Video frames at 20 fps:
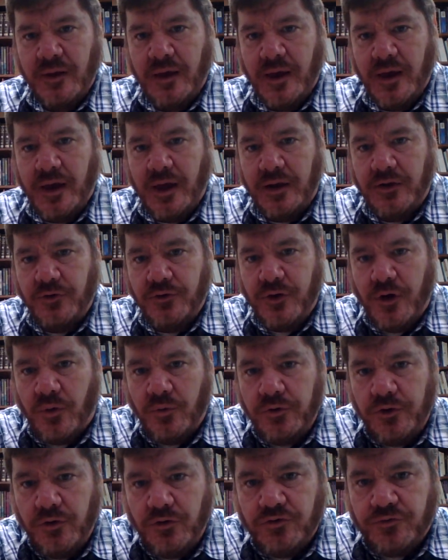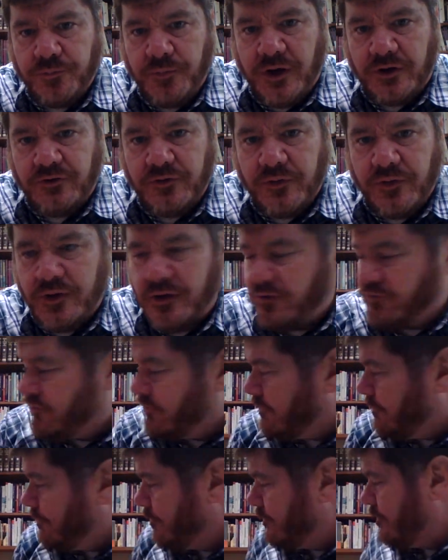And you don't use much of
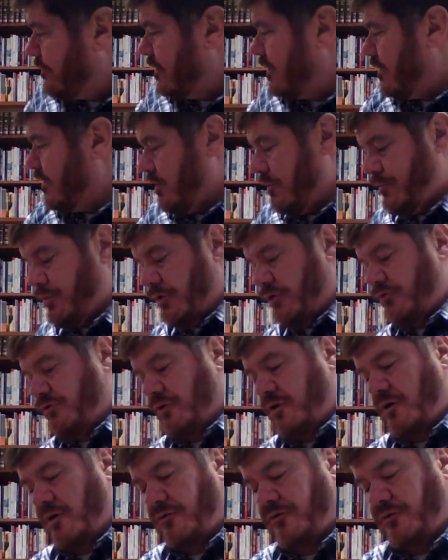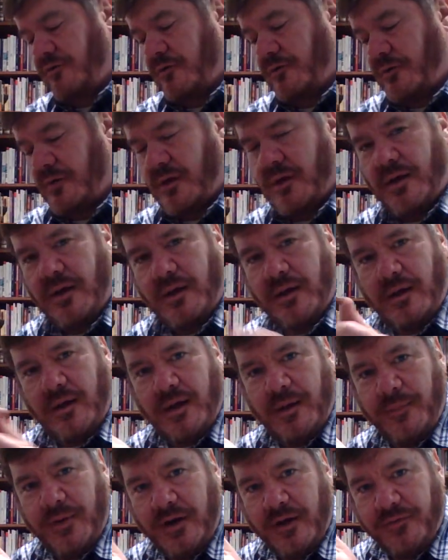this. You put just,
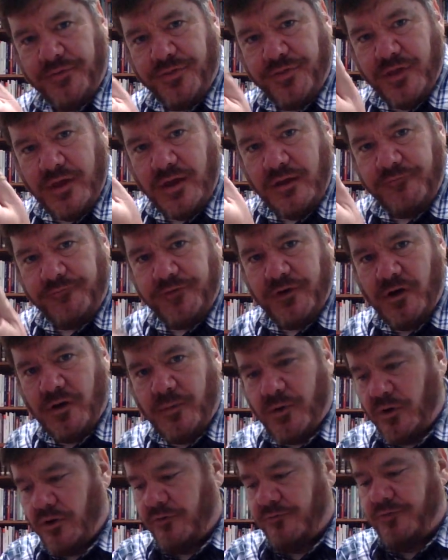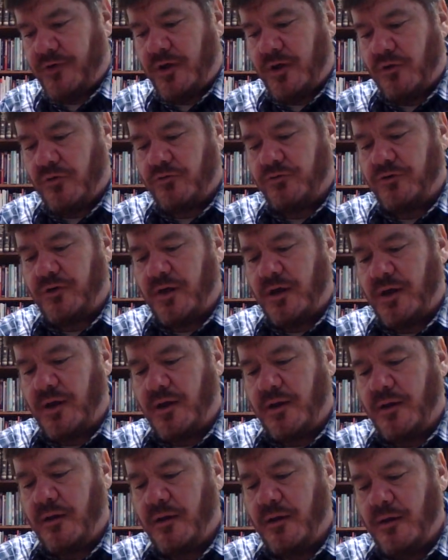a thin film on your fingers
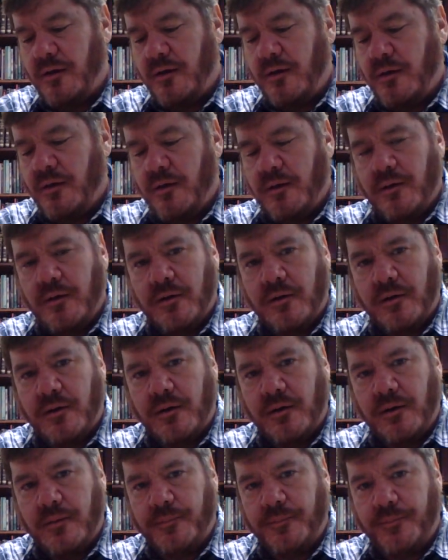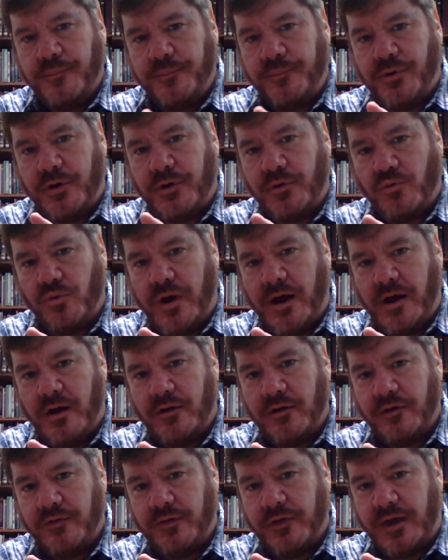and put it
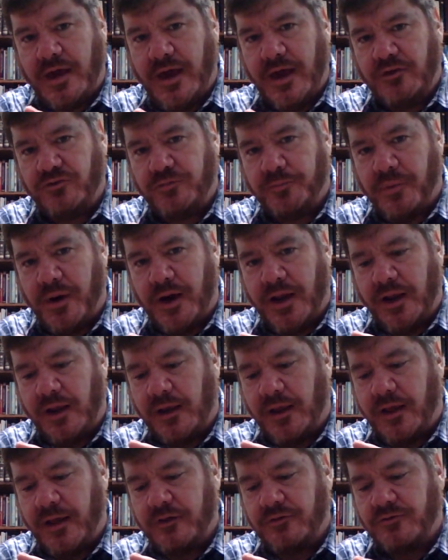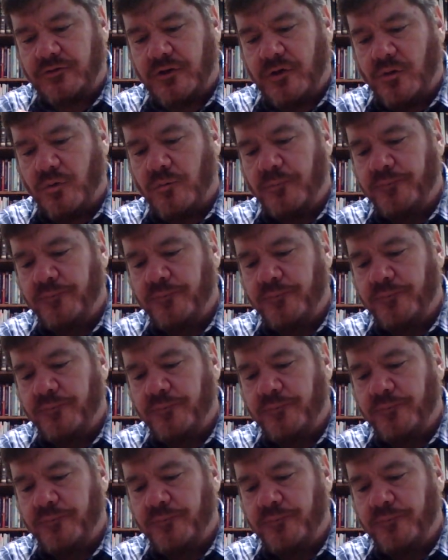around the case body like so.